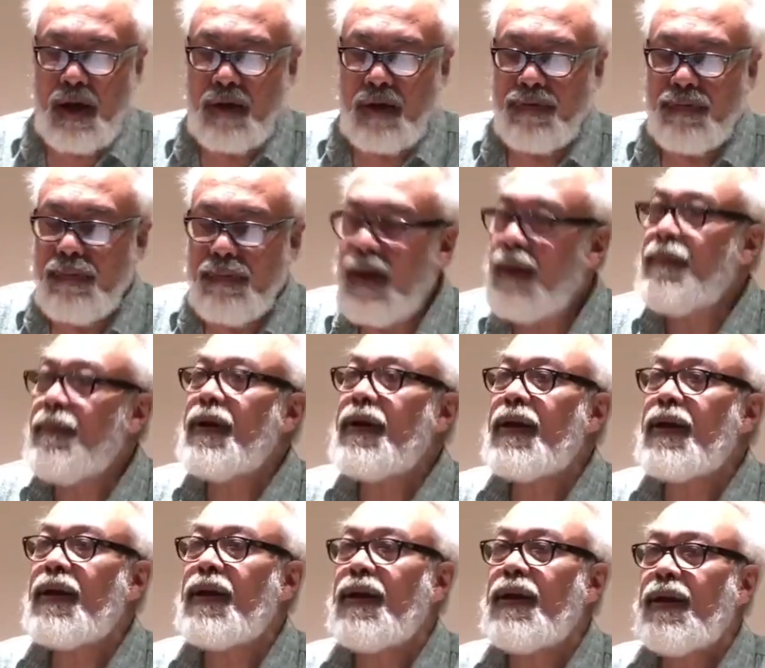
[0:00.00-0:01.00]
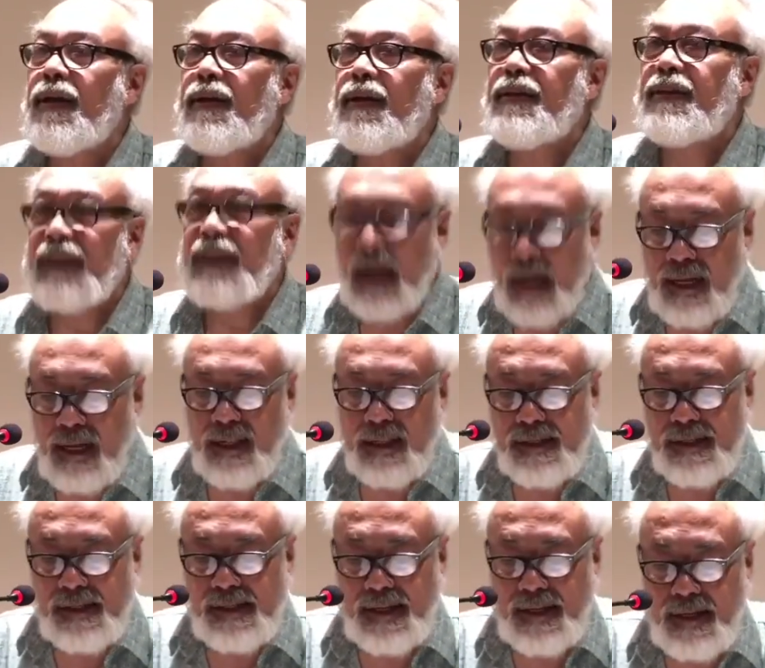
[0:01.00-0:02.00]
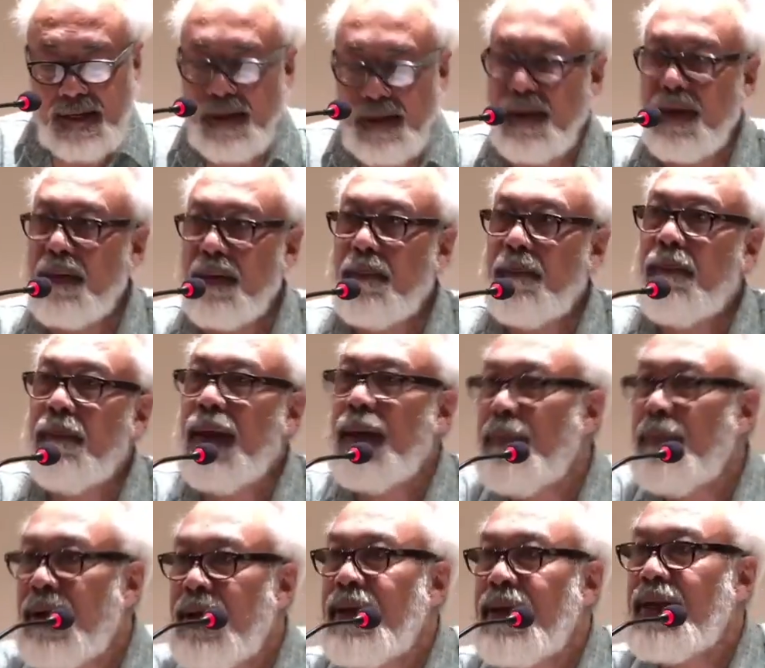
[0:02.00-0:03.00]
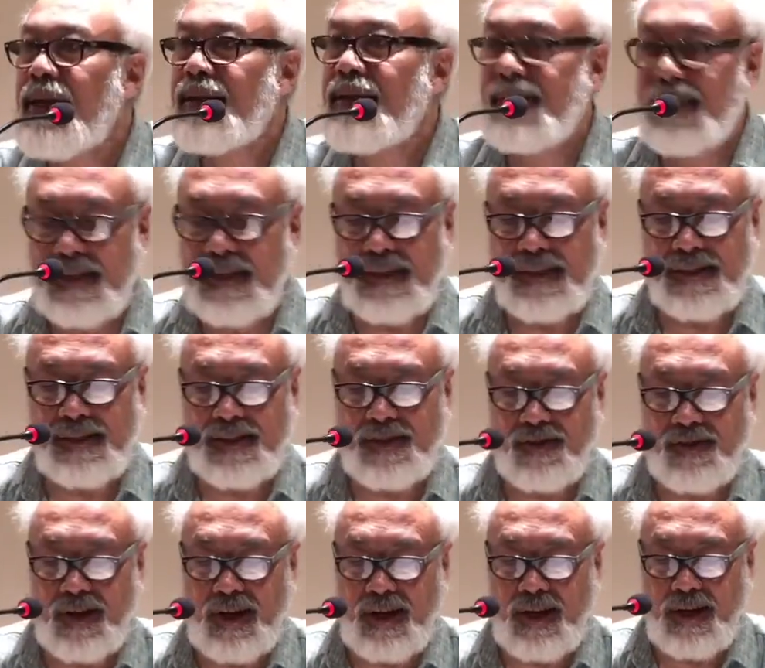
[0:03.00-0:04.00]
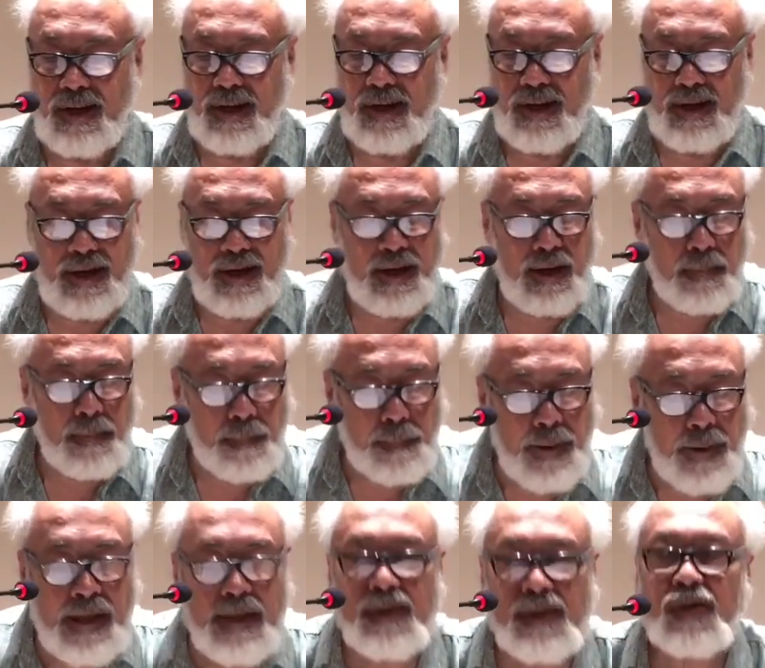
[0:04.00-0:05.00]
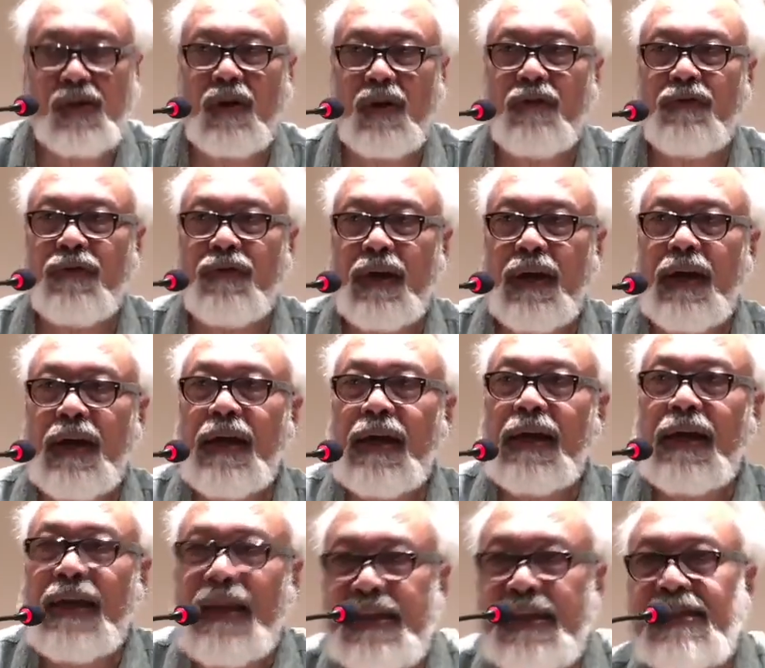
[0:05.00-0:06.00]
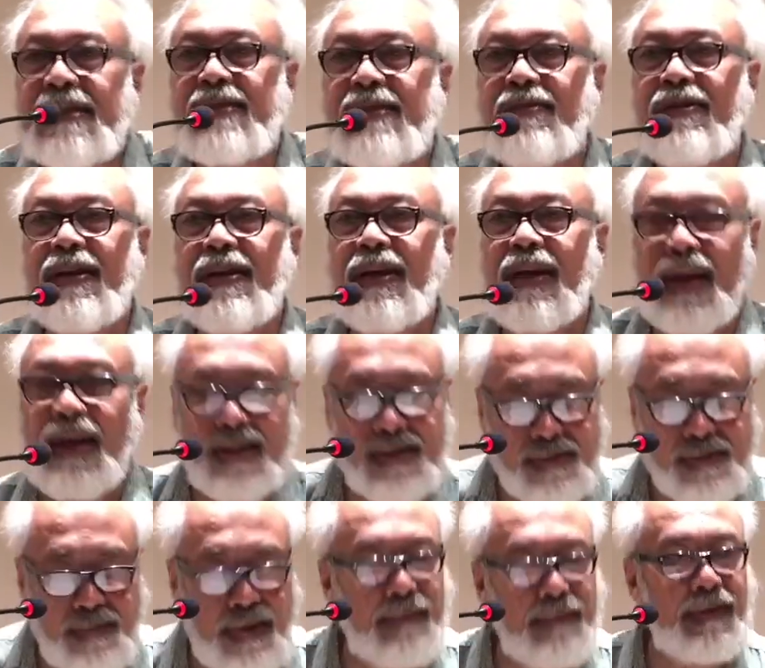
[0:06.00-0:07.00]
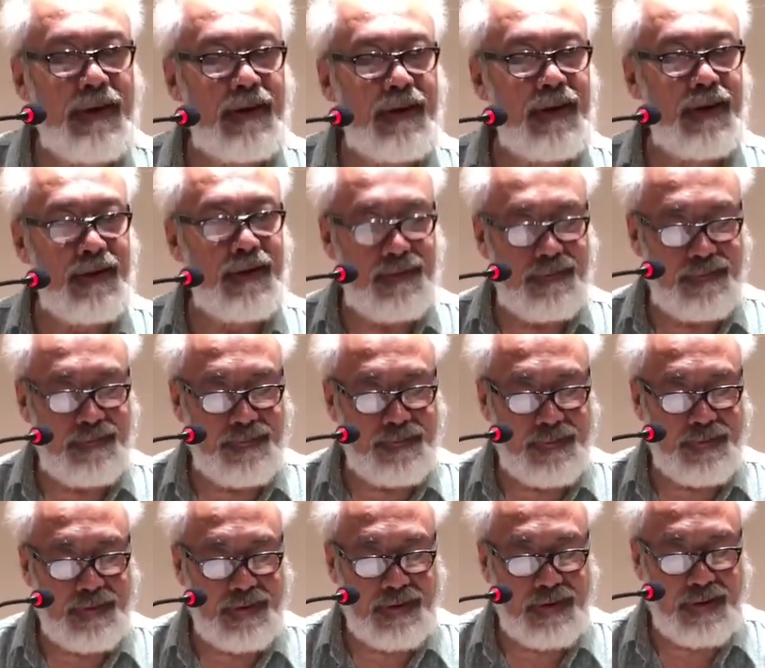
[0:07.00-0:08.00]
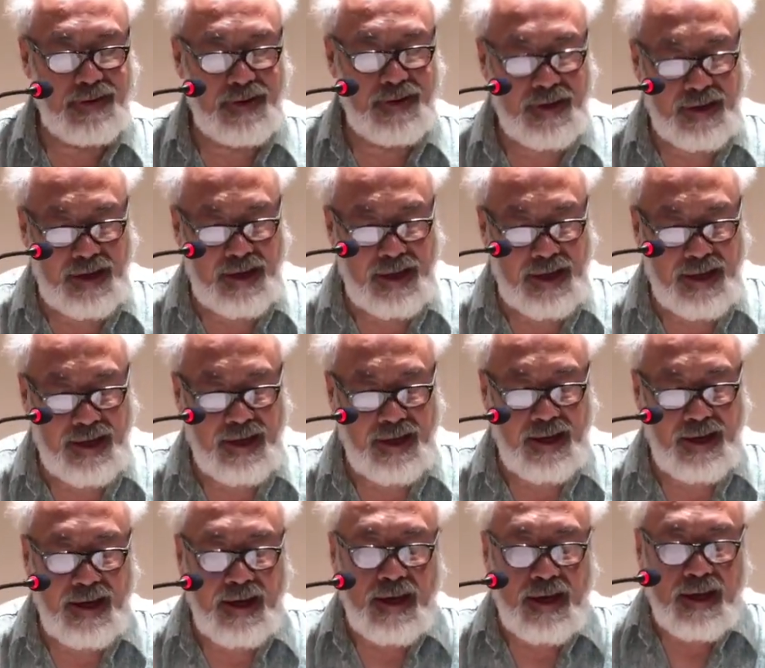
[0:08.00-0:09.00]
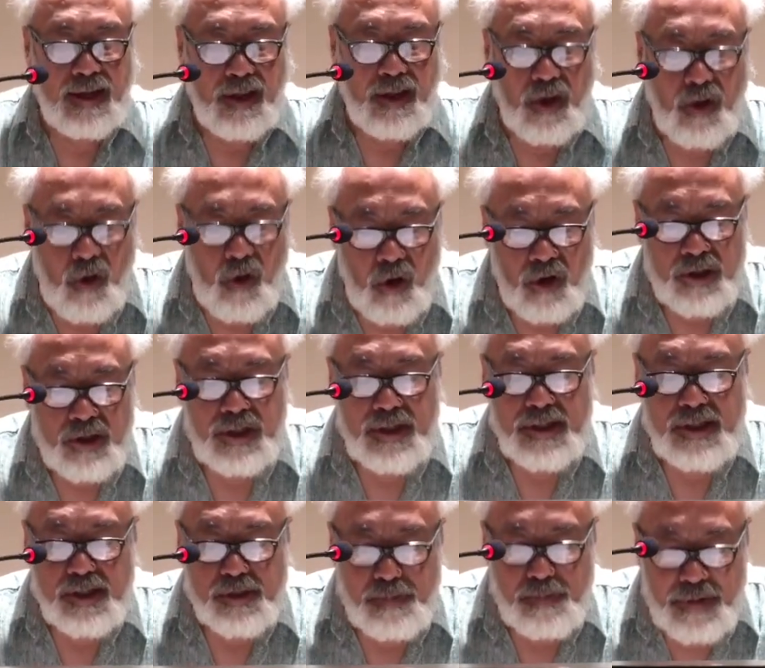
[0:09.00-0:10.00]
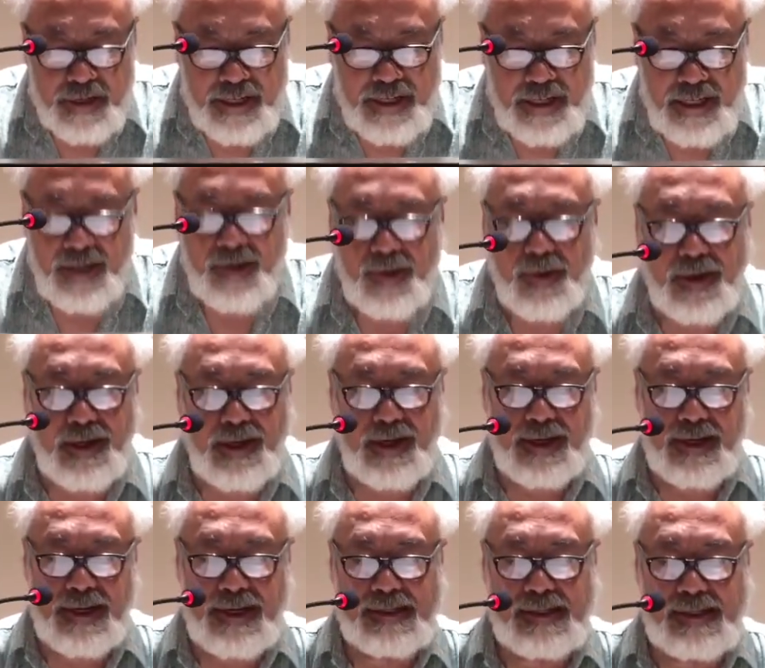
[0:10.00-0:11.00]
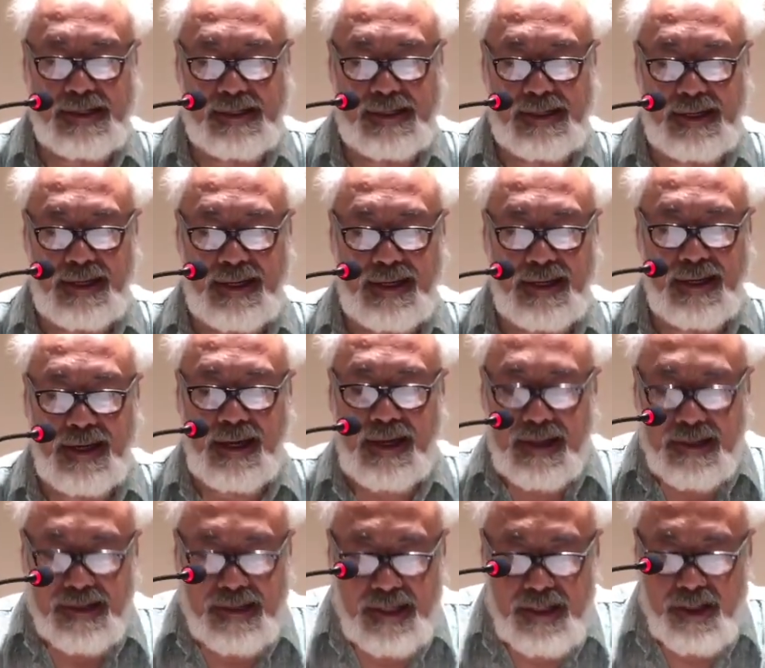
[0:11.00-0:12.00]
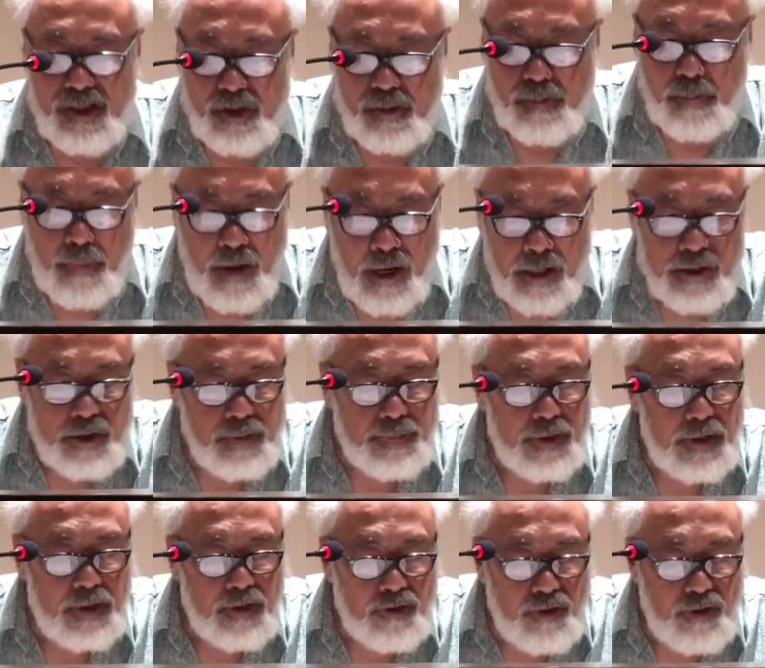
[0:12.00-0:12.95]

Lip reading: of memory juggles in memory as history in place of history as memory. Okay? The caution is particularly necessary since much of the